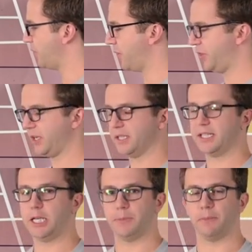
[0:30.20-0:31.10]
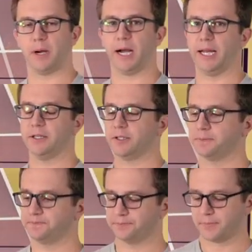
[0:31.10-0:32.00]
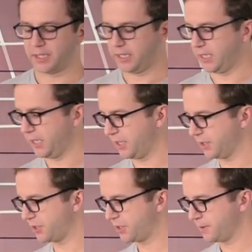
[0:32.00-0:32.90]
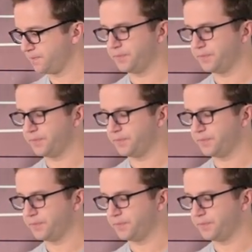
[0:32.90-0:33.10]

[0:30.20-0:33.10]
the thing to keep in mind is